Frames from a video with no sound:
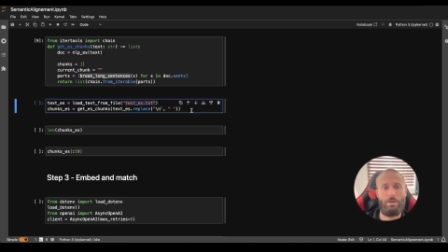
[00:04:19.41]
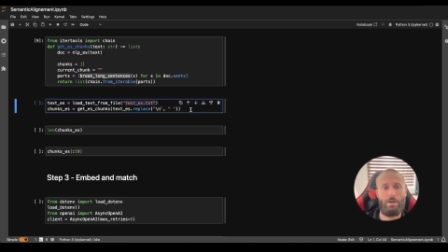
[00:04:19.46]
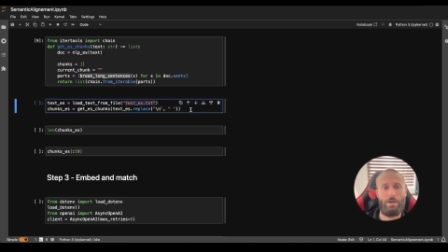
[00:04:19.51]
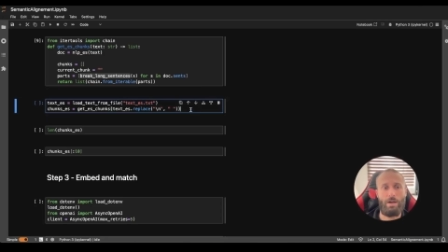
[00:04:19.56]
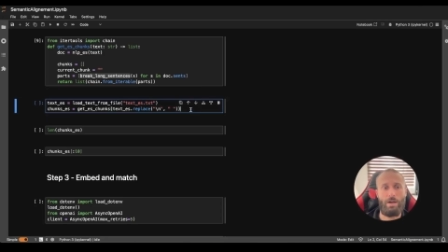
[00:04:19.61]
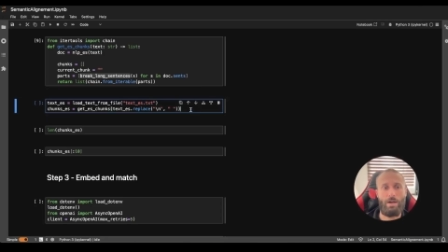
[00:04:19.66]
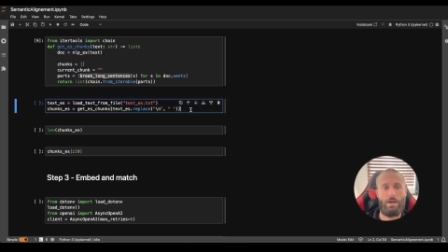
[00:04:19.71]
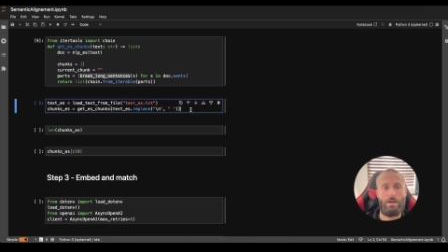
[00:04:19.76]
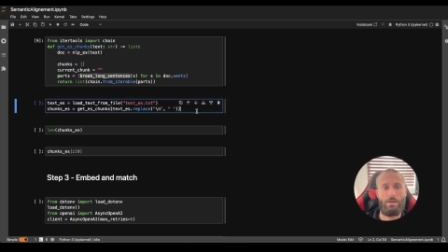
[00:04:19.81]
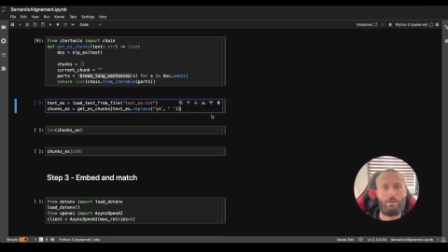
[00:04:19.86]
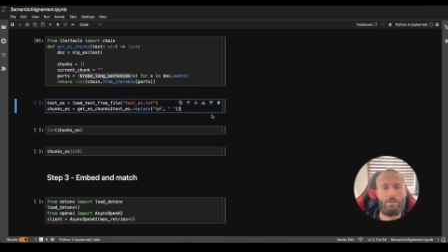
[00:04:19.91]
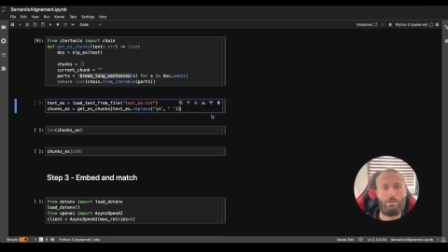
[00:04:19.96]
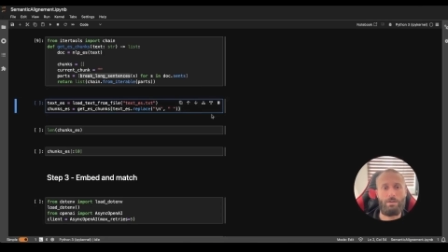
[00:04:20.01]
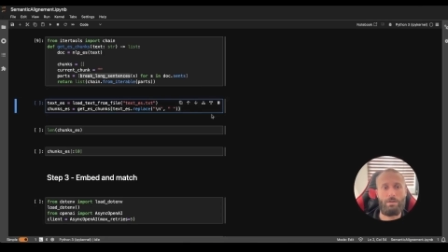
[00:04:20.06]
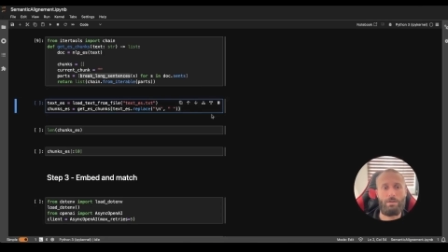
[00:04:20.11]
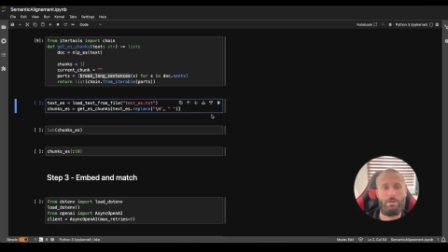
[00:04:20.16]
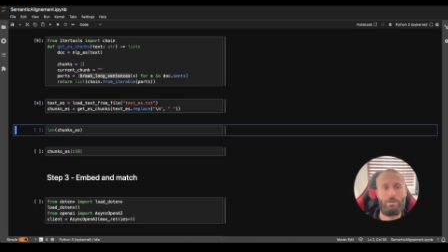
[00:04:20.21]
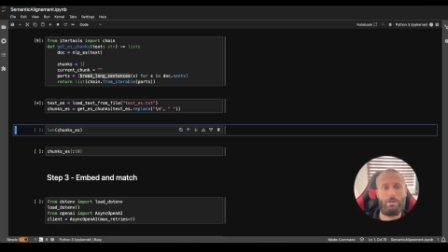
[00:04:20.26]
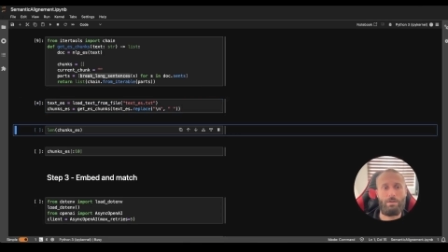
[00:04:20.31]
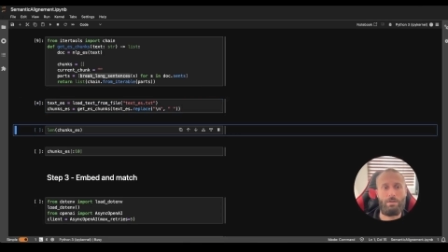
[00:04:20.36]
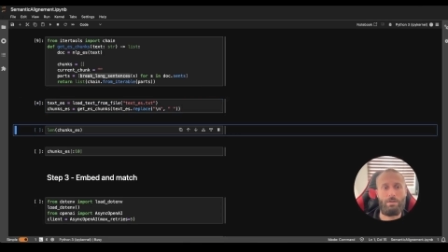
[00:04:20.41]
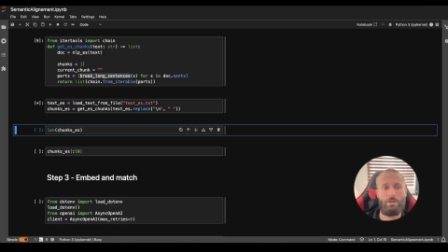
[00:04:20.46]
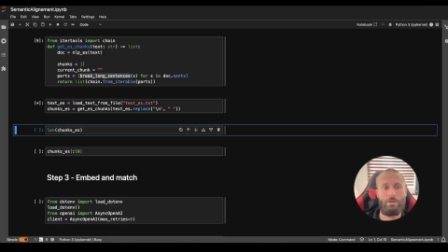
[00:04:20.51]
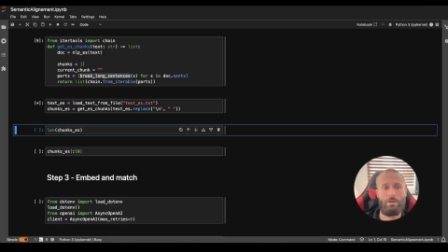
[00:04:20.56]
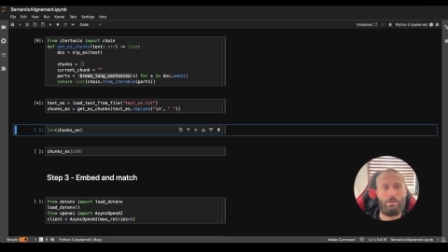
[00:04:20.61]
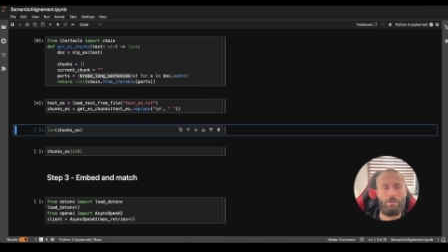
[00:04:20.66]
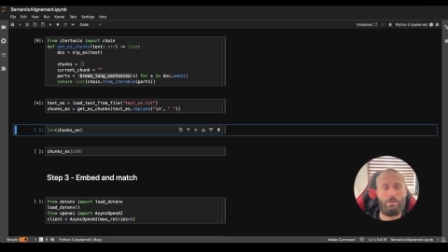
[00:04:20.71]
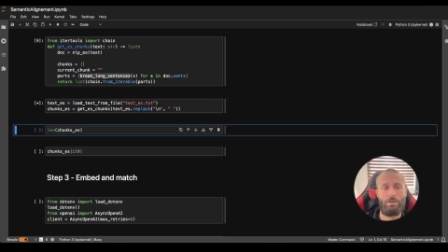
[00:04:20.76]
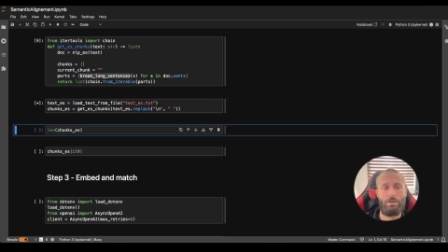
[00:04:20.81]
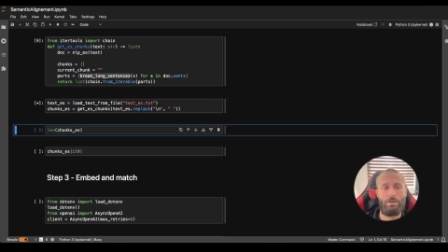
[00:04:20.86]
and
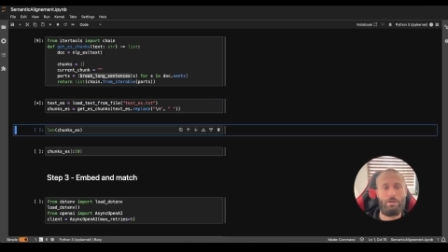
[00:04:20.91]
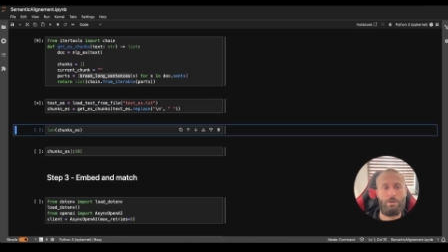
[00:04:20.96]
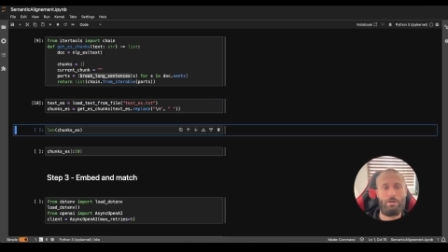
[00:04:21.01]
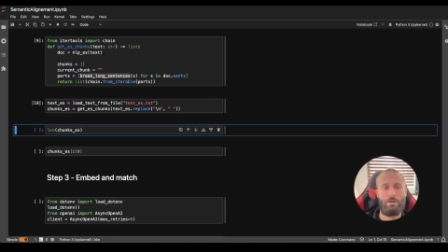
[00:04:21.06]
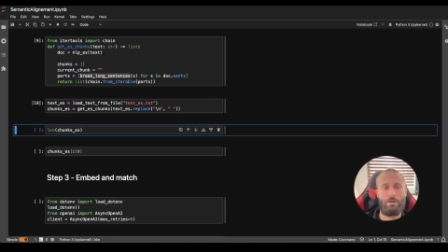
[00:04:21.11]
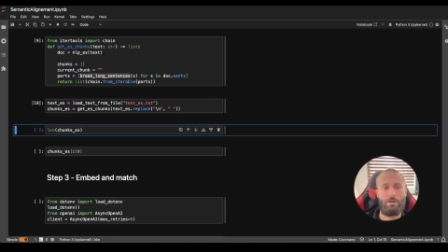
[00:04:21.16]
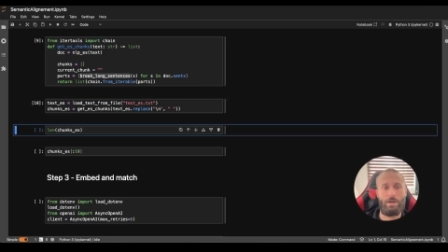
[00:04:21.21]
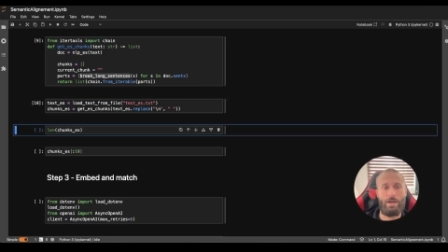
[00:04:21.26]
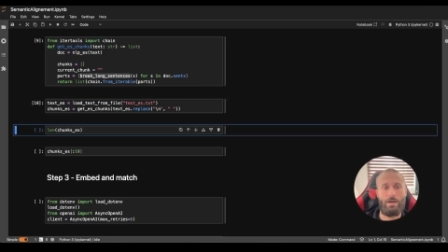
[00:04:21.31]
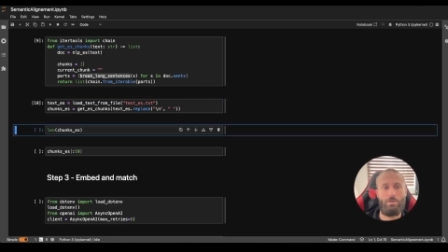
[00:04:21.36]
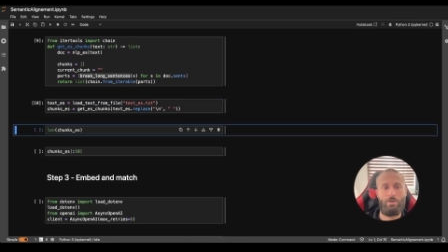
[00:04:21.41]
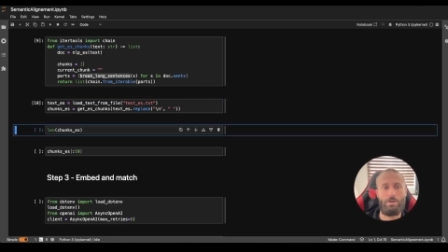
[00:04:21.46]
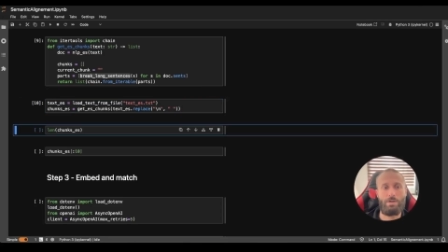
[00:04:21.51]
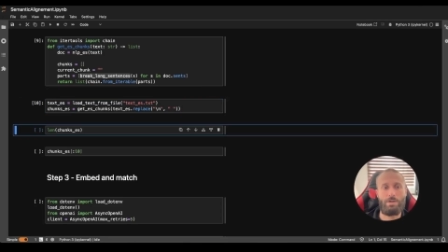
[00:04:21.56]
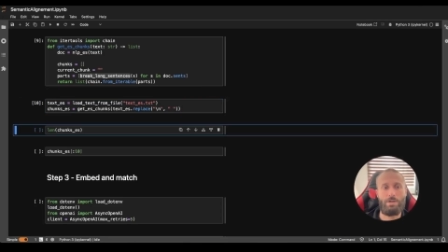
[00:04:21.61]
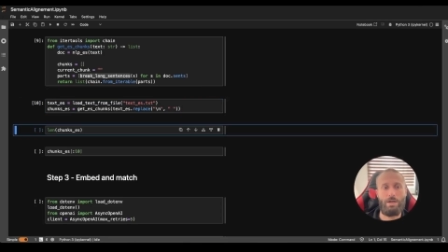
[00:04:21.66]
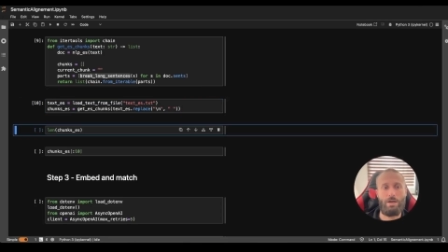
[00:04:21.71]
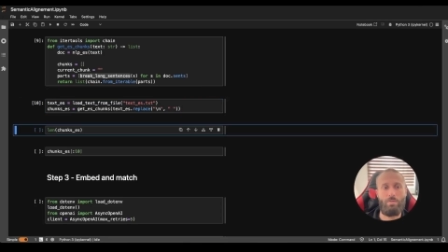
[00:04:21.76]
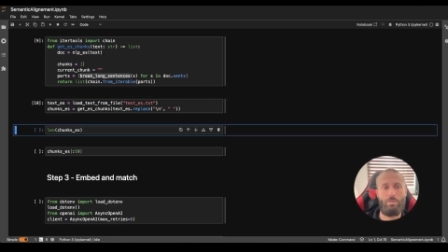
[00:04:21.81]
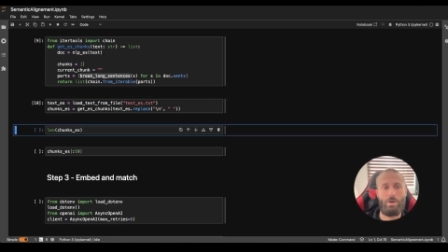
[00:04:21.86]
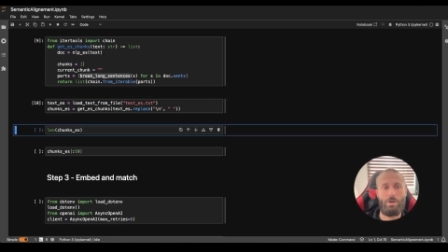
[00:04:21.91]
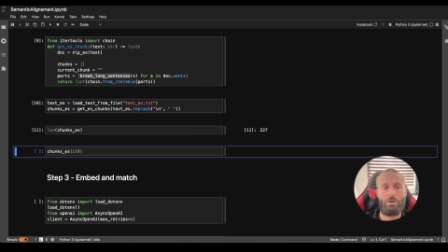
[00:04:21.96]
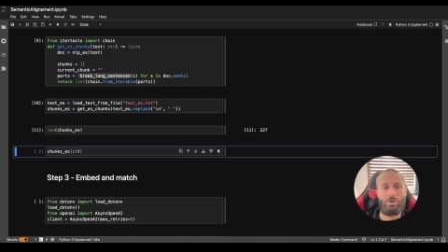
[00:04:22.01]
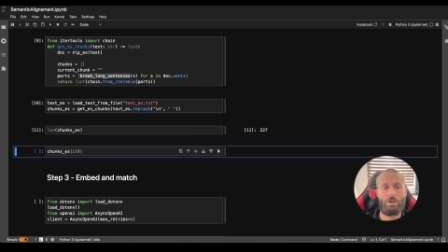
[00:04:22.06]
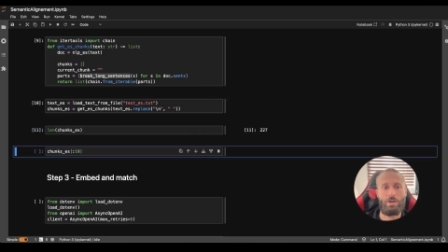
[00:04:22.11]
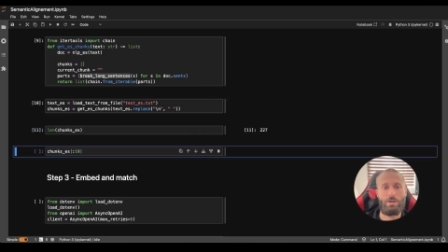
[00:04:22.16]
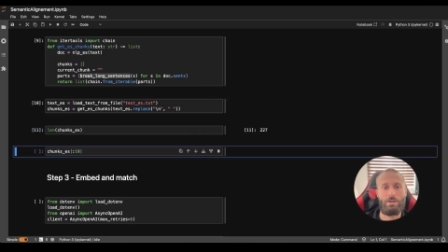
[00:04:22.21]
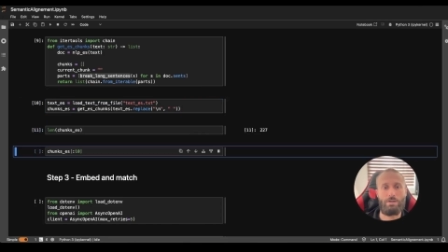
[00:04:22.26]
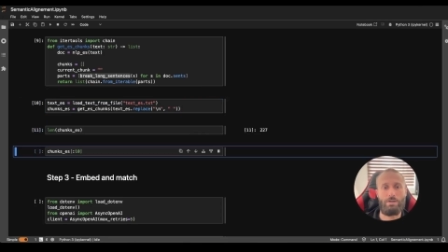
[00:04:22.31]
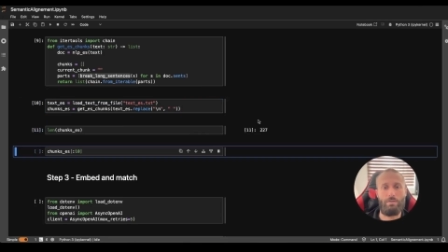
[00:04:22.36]
now let's see how many
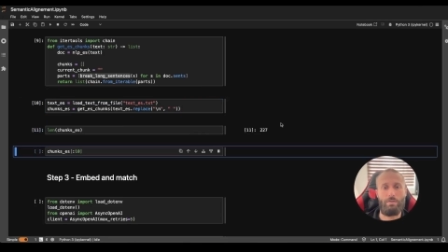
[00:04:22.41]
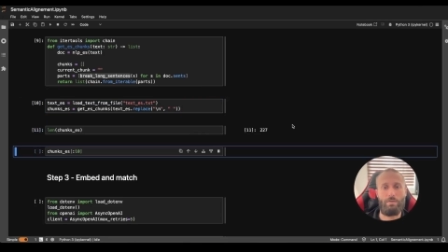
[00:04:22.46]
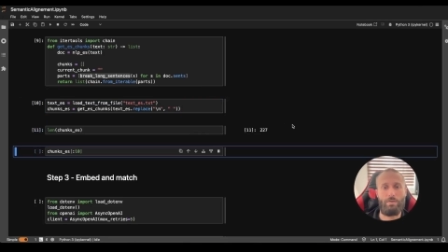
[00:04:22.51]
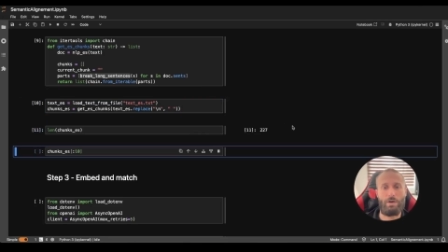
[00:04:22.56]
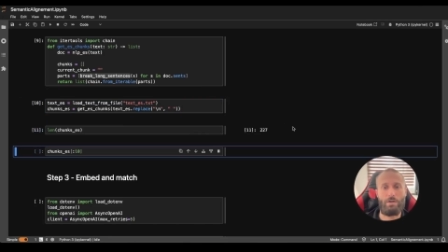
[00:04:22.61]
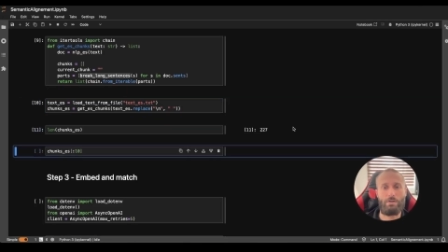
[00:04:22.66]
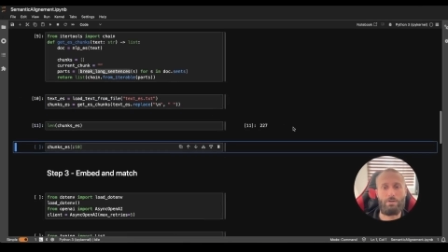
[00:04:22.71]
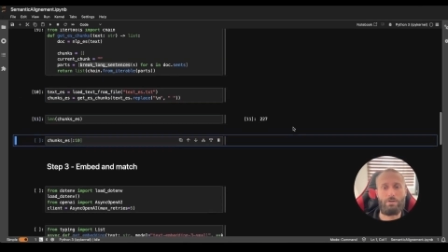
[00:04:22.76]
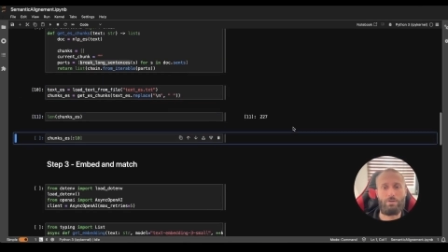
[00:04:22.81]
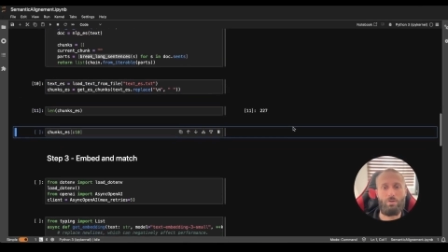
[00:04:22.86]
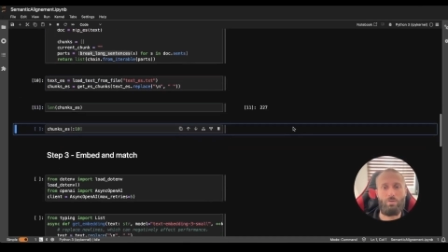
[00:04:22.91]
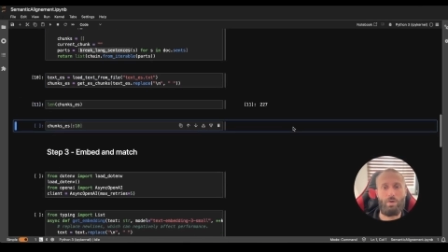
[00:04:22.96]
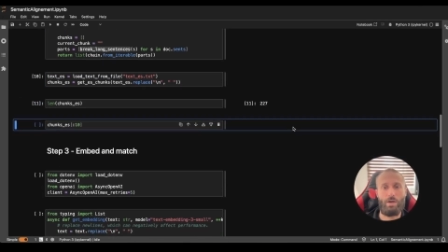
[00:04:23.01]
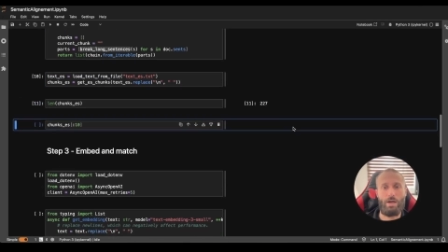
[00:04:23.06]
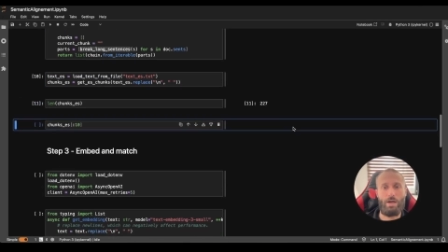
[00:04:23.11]
chunks did we got. So we